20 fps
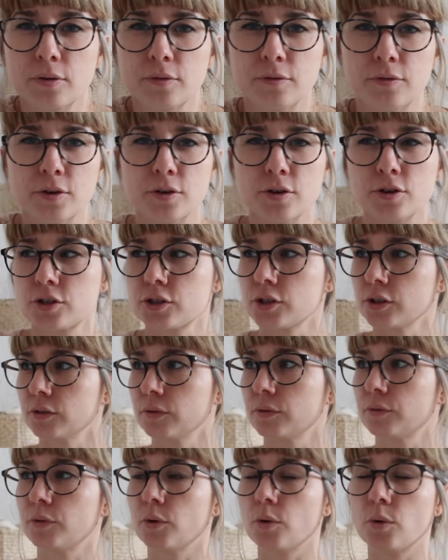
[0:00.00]
version
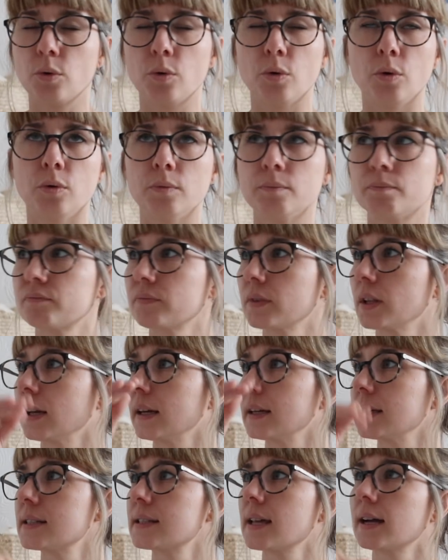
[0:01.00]
for
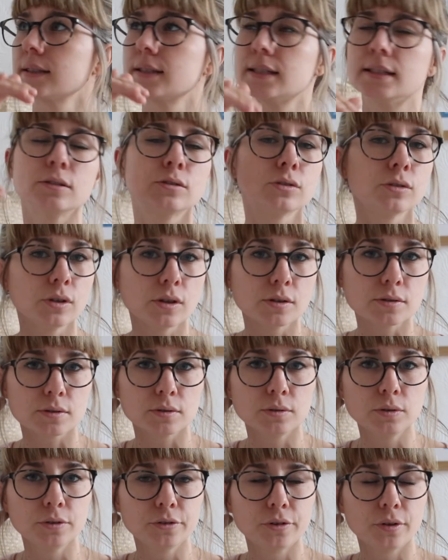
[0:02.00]
like starting 2 years
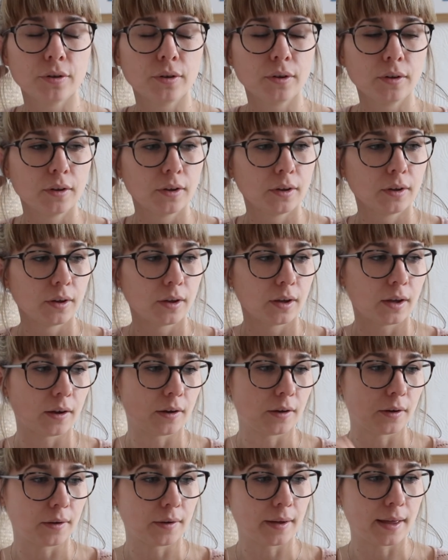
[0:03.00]
old,
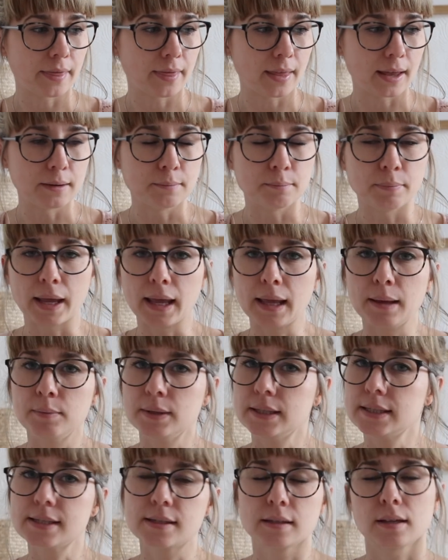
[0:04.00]
and then
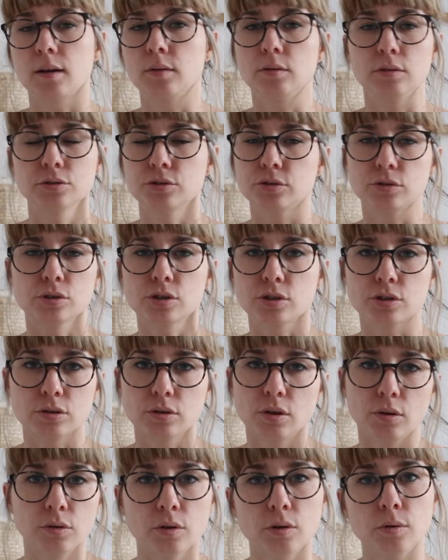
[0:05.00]
babies I will do just
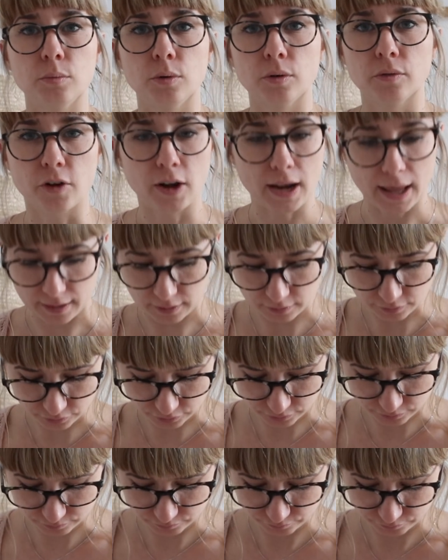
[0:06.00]
the normal length,
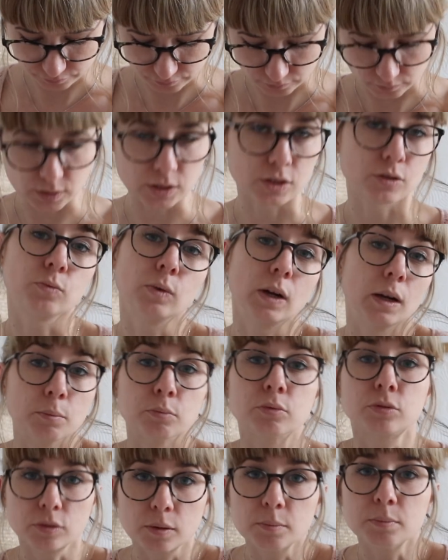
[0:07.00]
which will
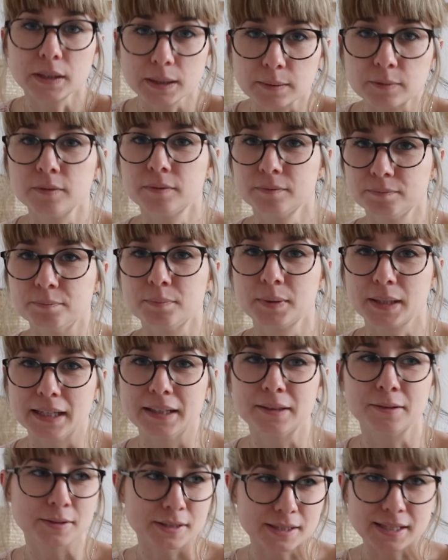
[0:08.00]
probably
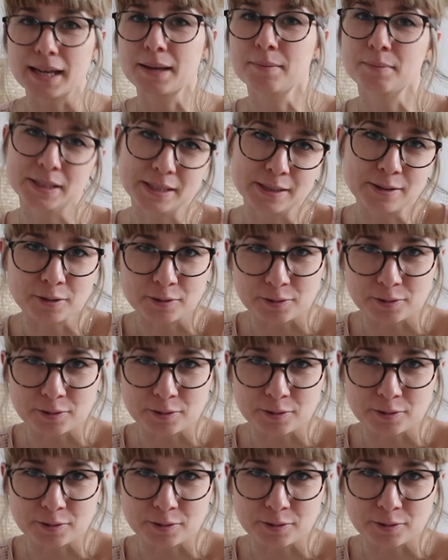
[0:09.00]
be the same as the